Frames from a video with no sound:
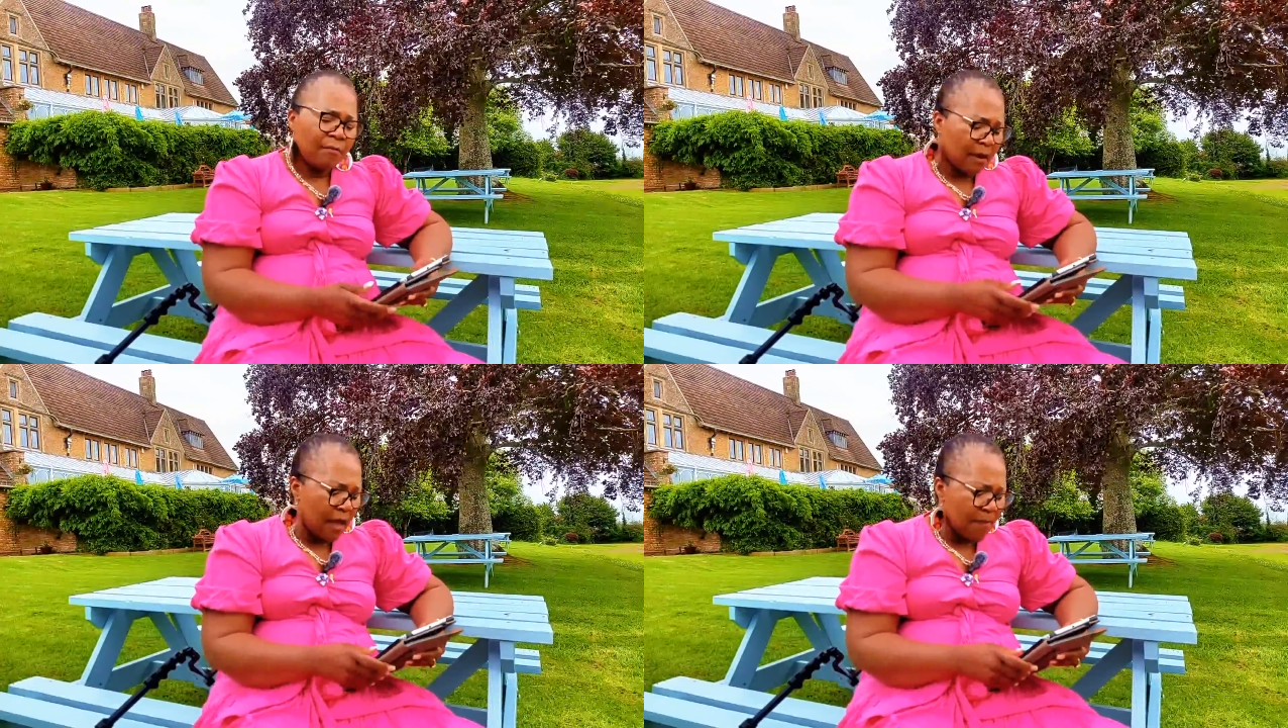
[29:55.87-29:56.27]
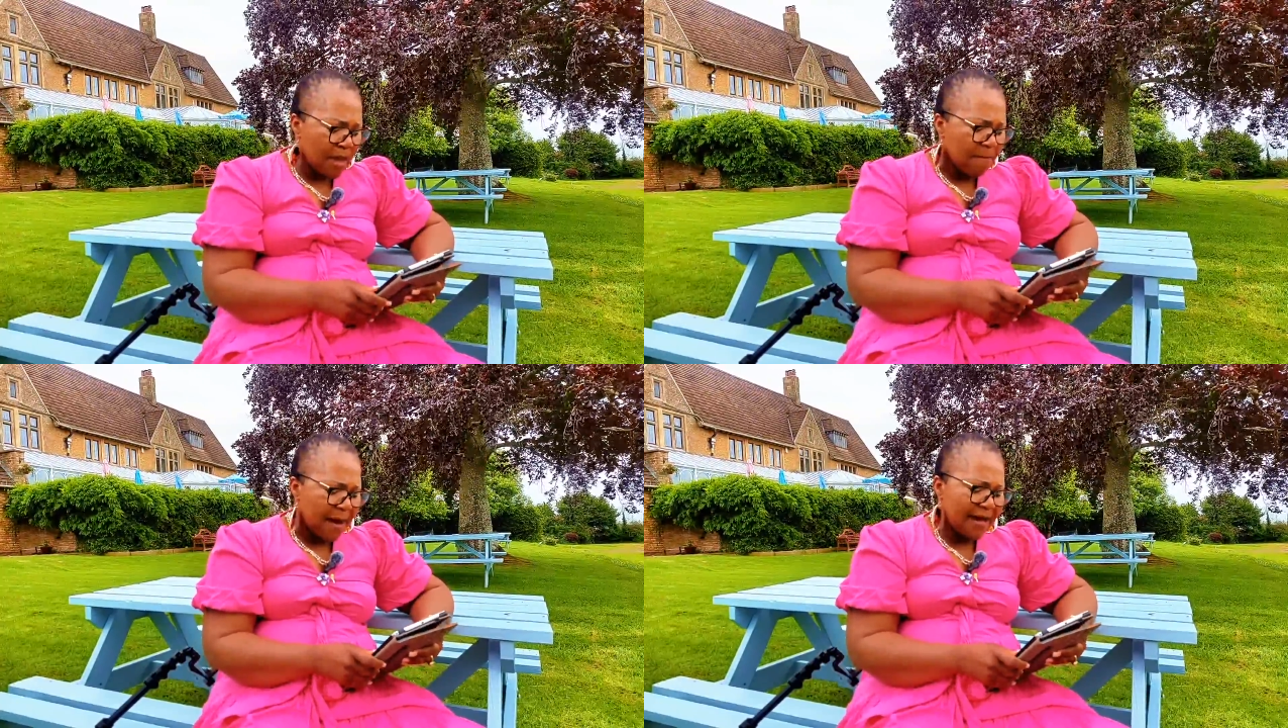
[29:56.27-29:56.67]

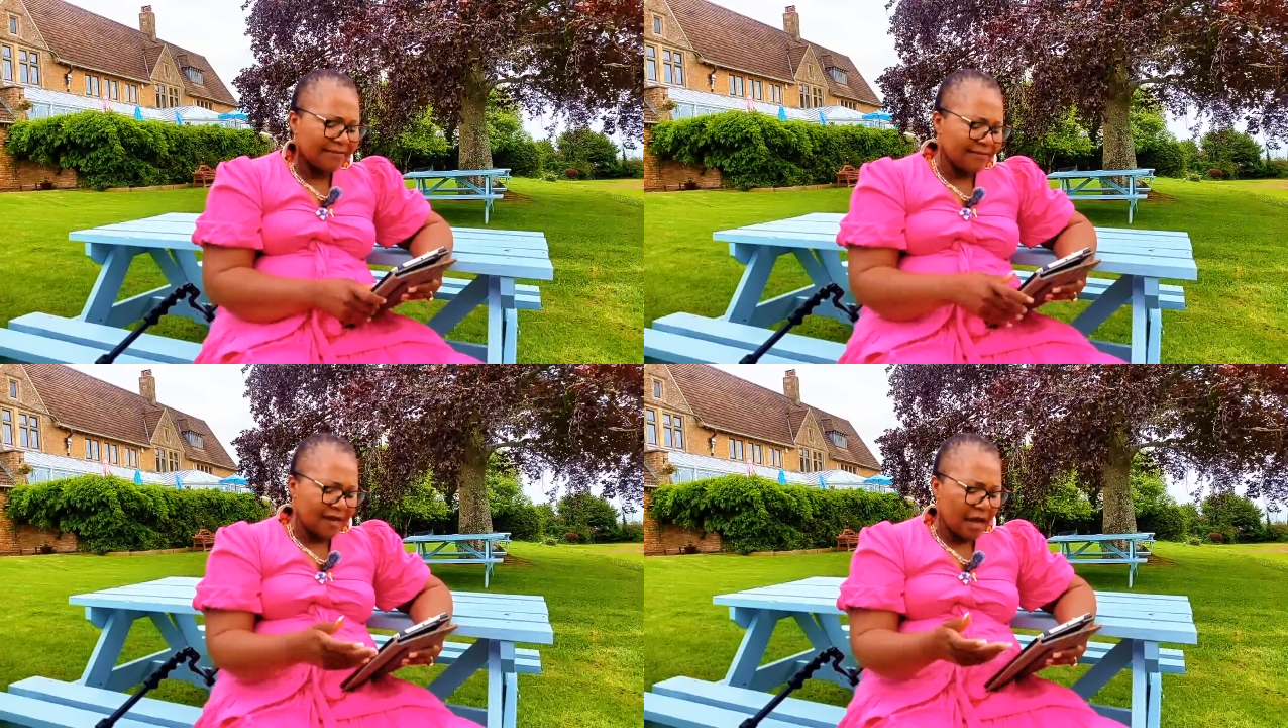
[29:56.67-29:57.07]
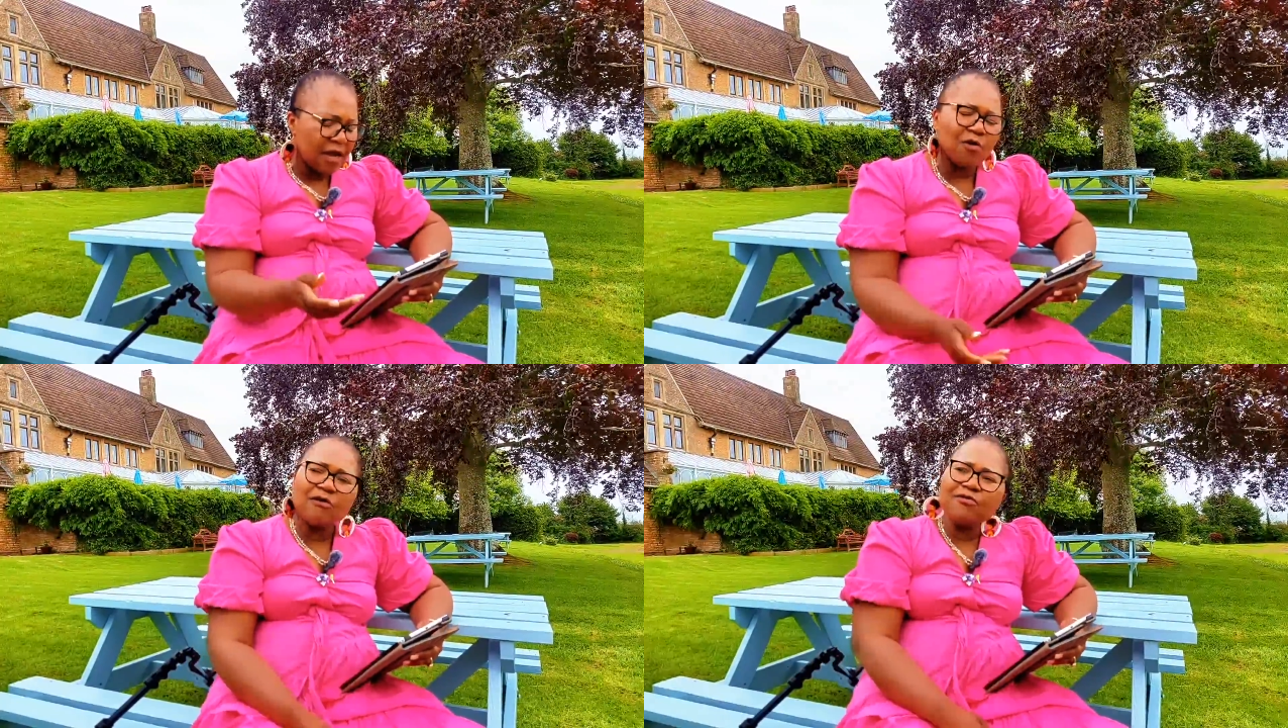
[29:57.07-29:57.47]
becoming a pastor
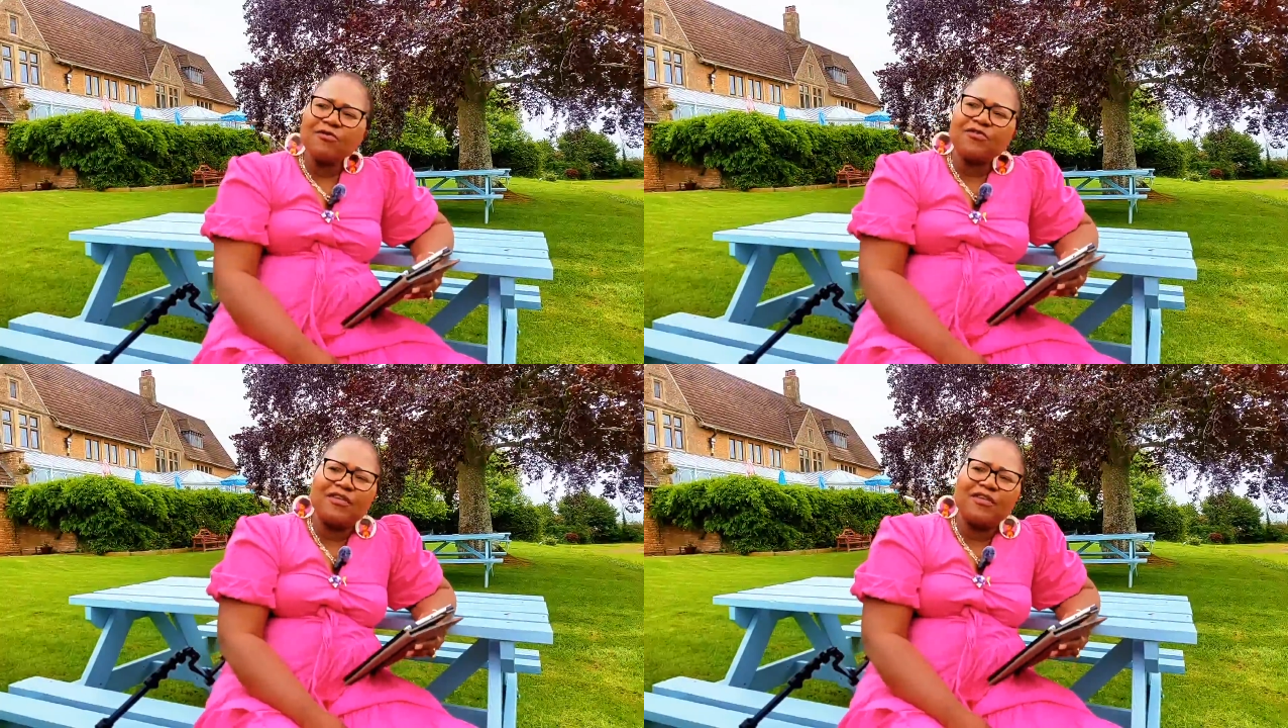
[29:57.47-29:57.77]
and all those